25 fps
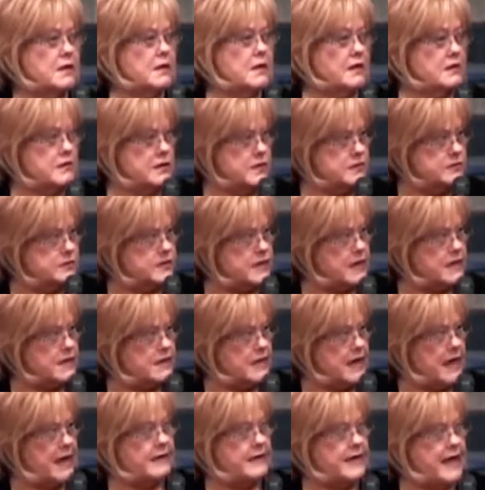you see,
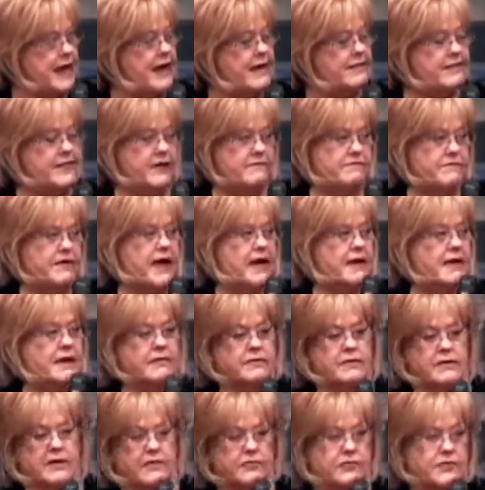think, uh, now they've got a
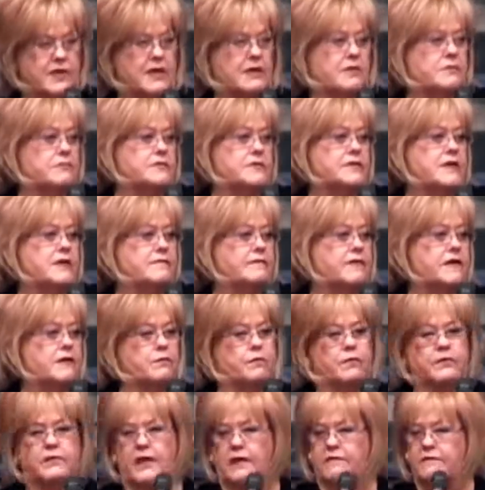thing on TV
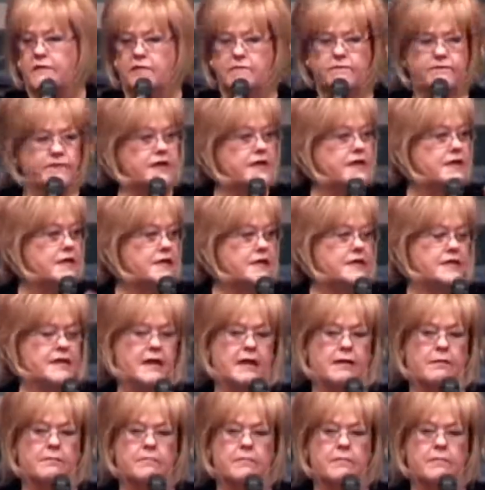where they've invented
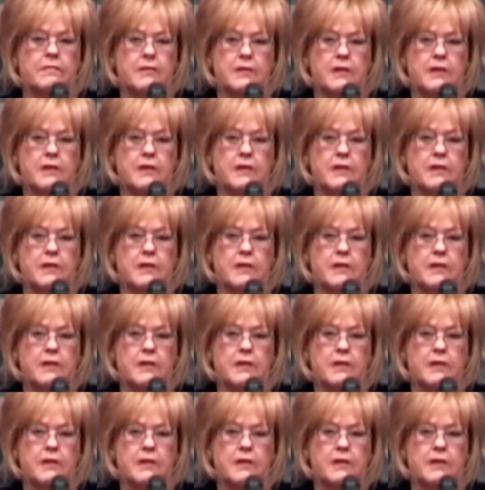them